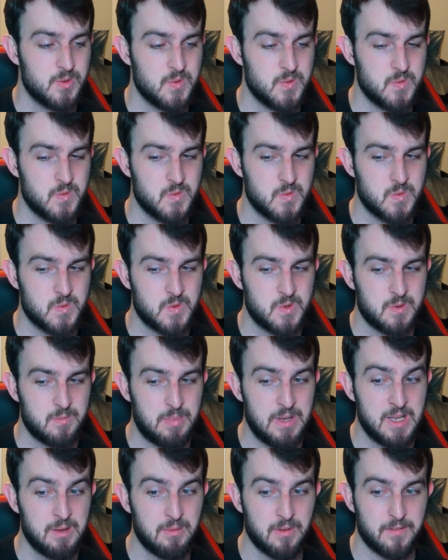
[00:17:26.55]
Oh,
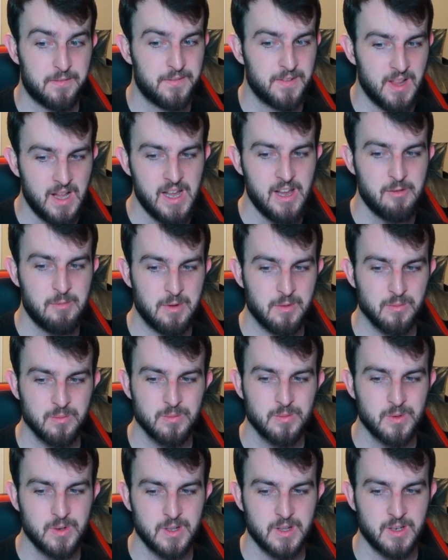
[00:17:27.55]
being able to fly
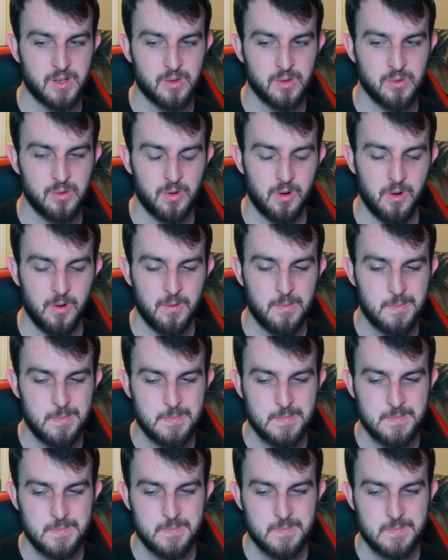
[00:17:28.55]
would be really
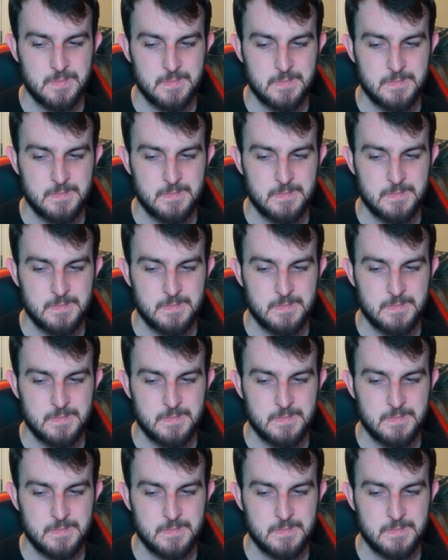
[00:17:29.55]
cool.